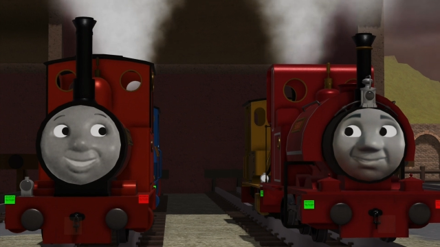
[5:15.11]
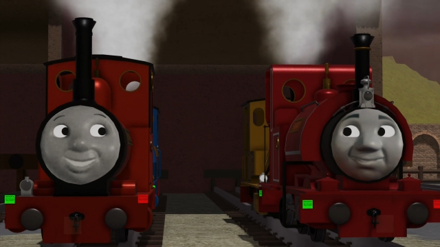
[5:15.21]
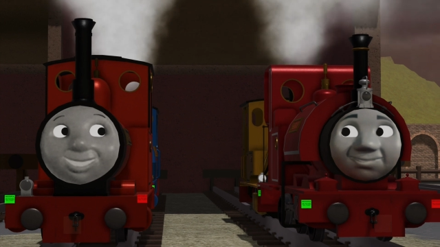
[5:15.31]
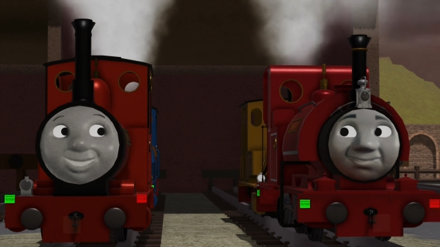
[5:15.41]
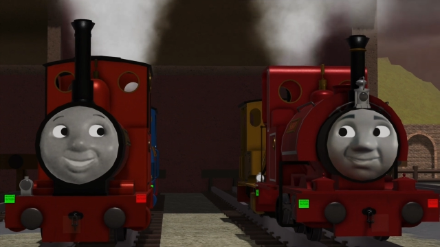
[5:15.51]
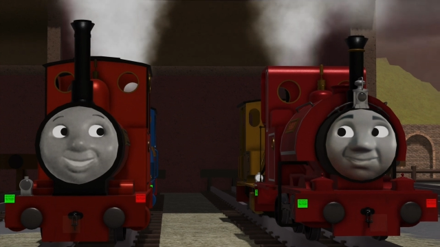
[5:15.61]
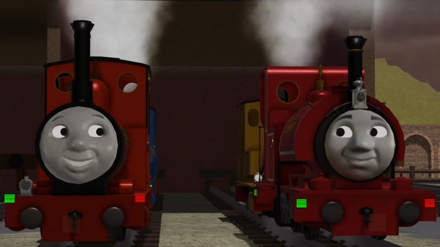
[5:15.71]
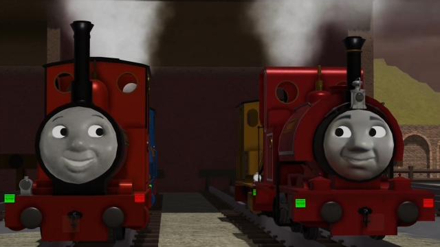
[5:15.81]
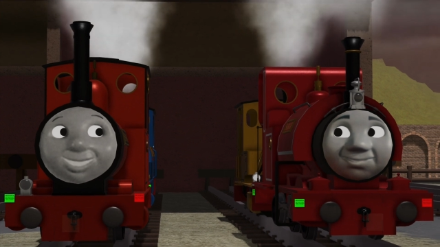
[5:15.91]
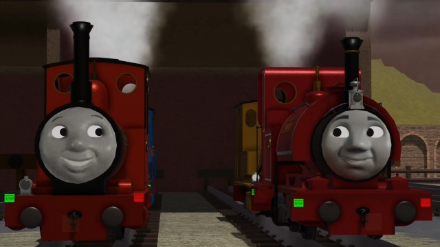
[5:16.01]

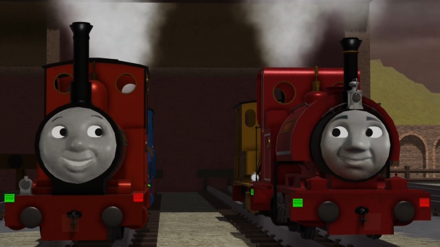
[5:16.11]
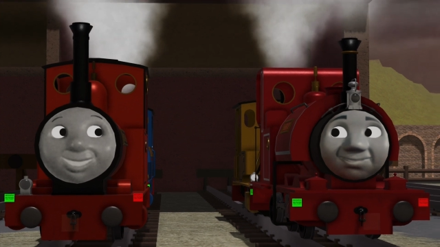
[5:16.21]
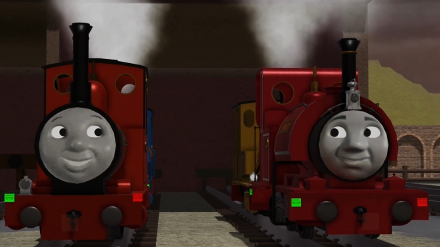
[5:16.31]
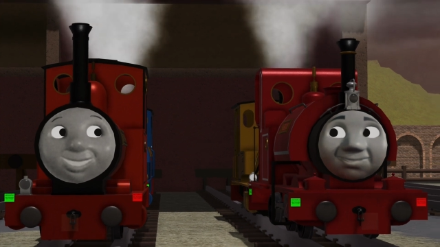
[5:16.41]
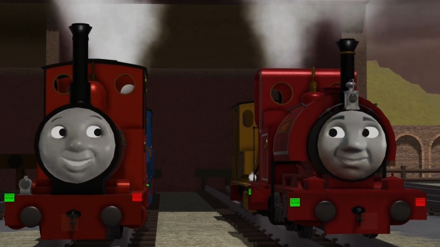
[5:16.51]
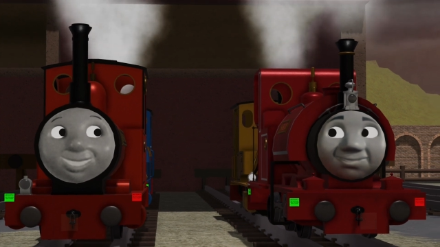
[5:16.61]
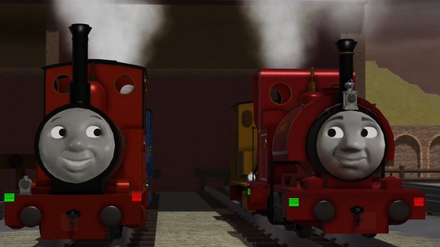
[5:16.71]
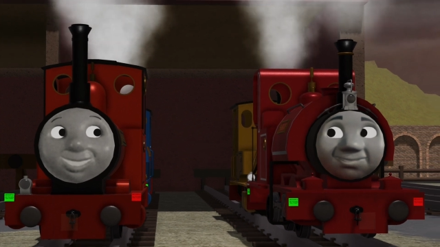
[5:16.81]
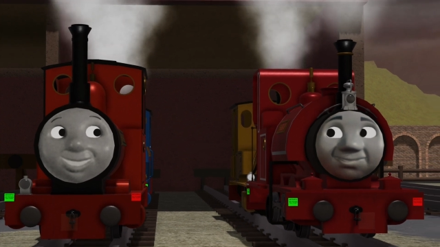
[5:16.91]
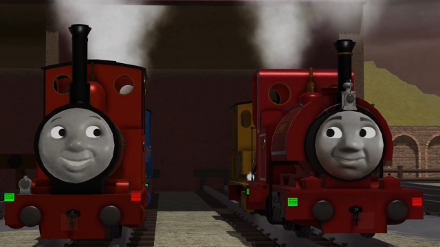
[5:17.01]

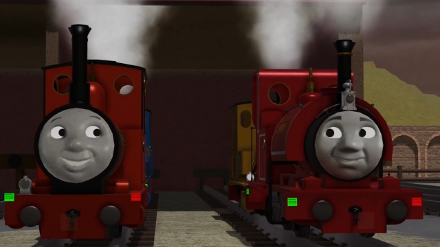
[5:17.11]
Nobody speaks.